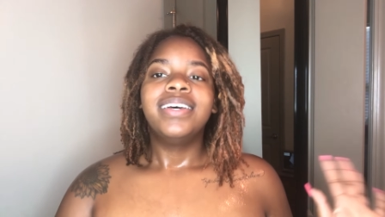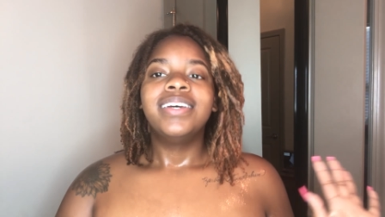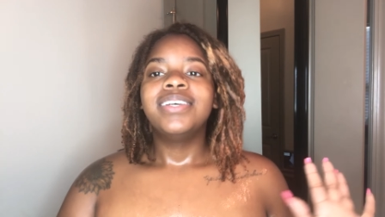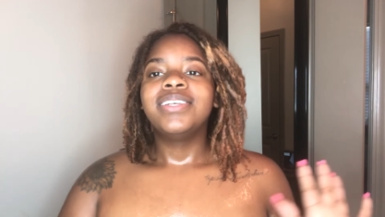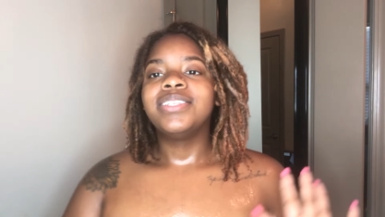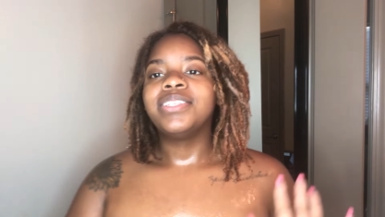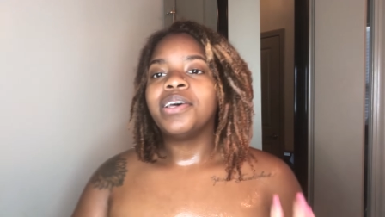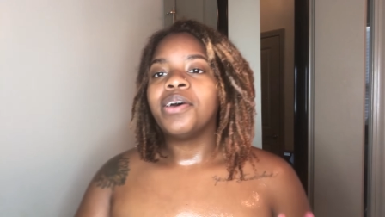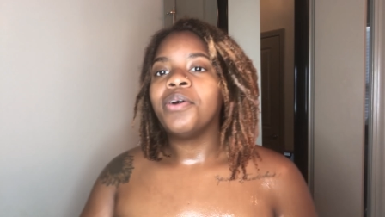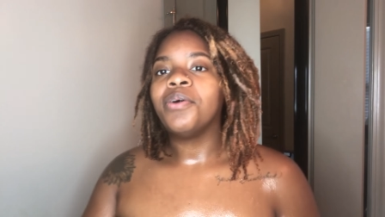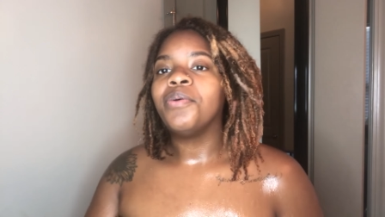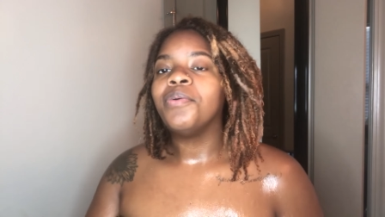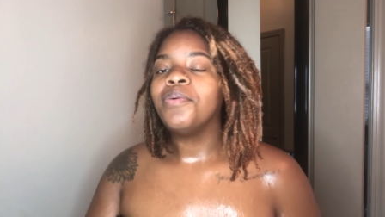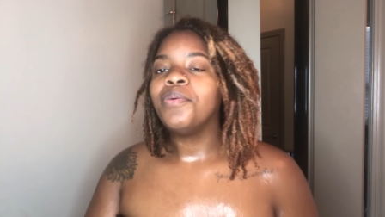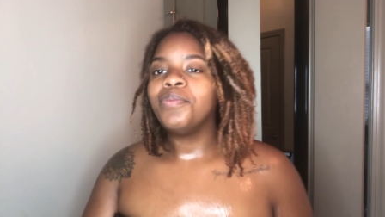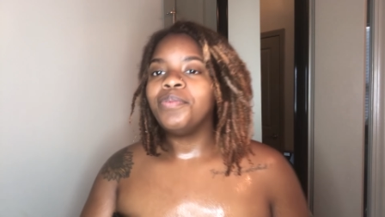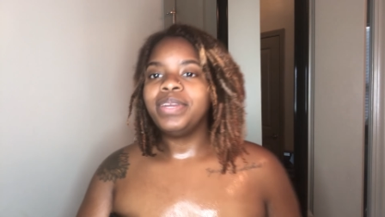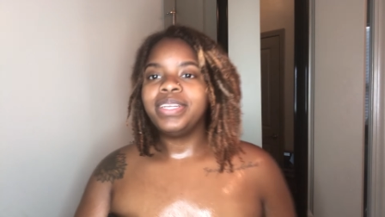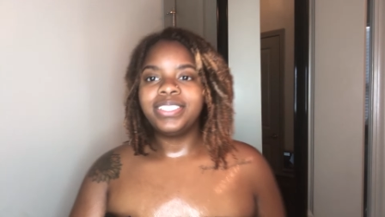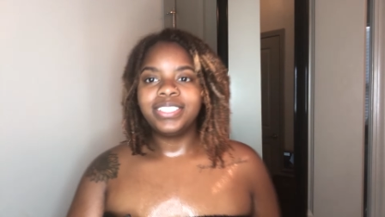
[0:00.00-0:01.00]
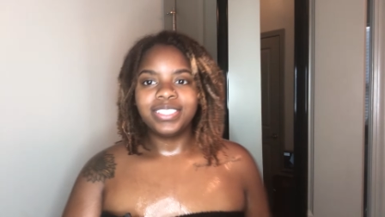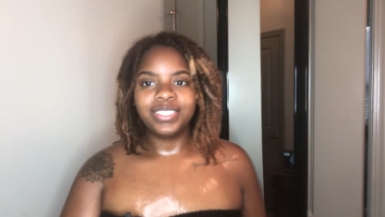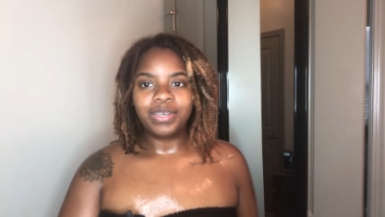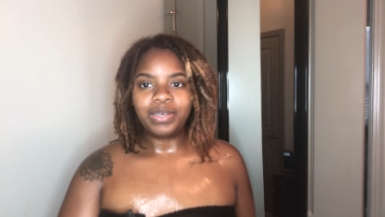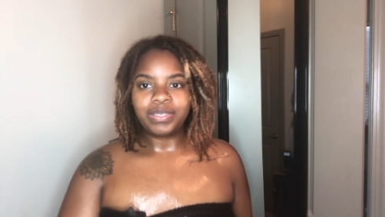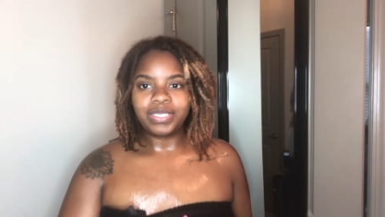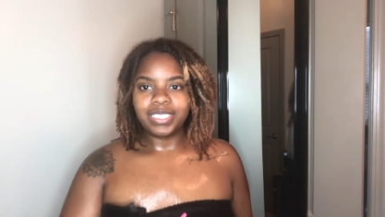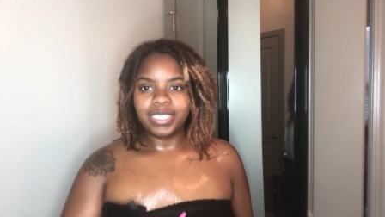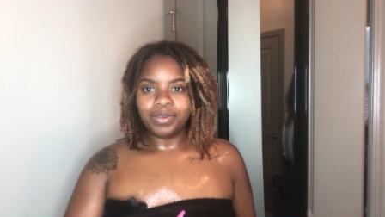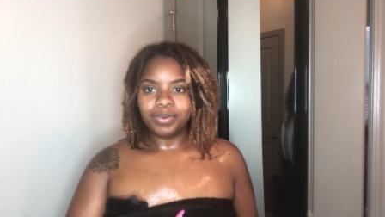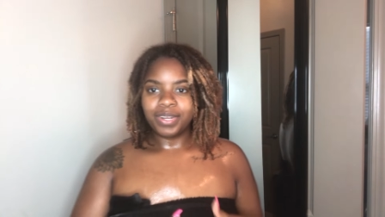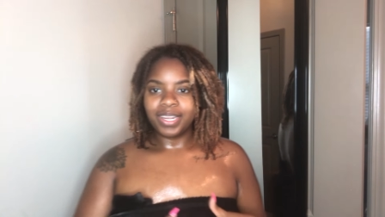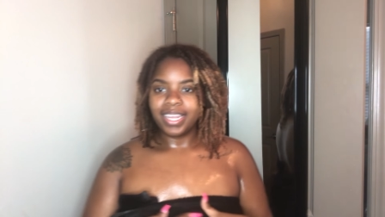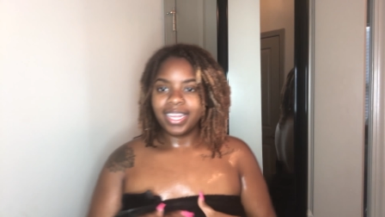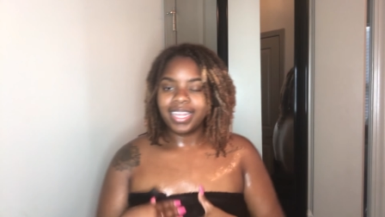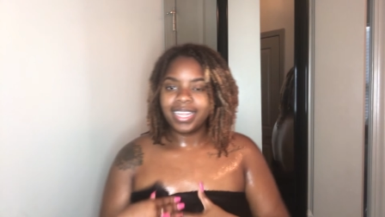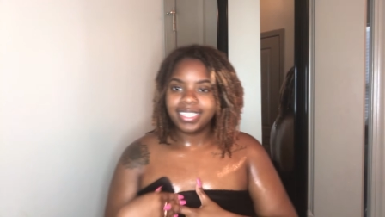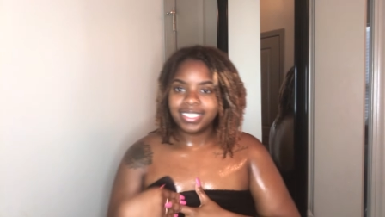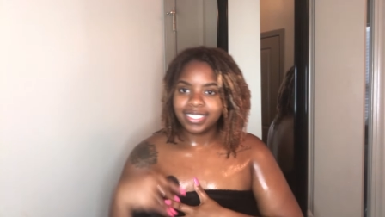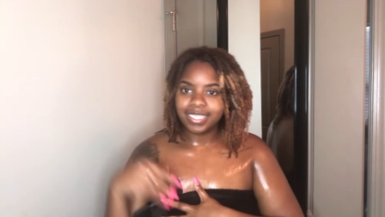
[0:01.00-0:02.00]
So we just gonna see what
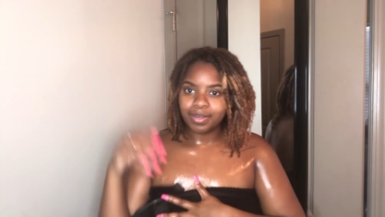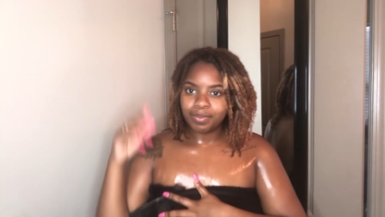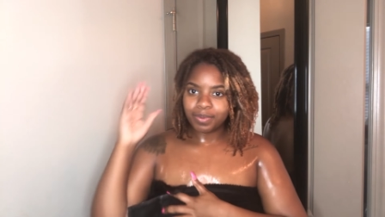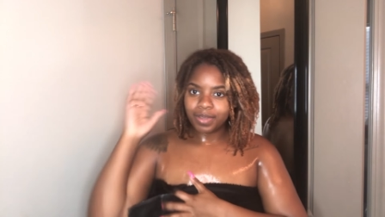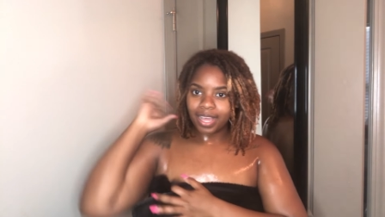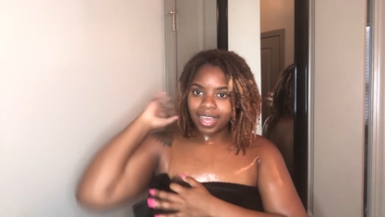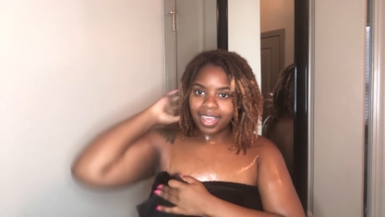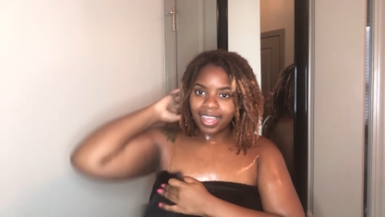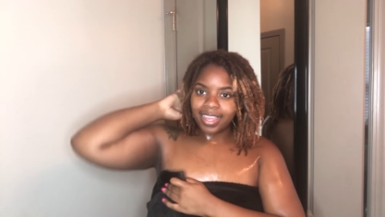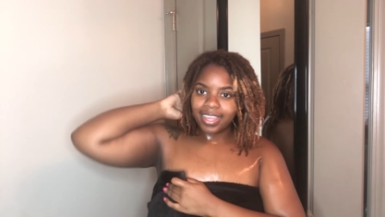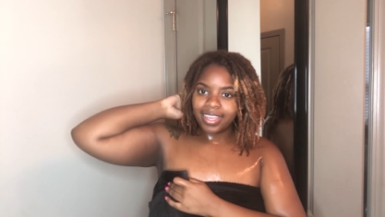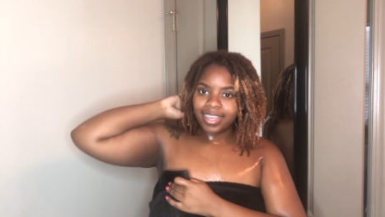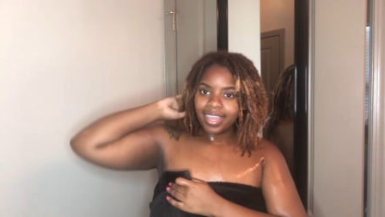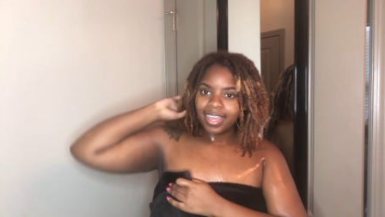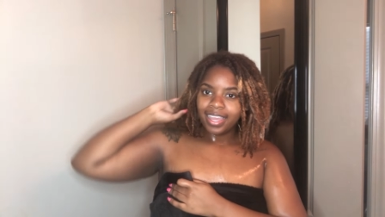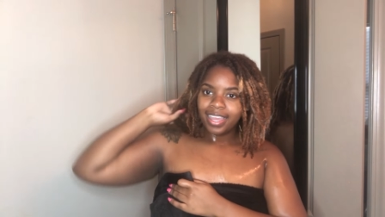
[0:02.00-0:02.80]
it ends up like.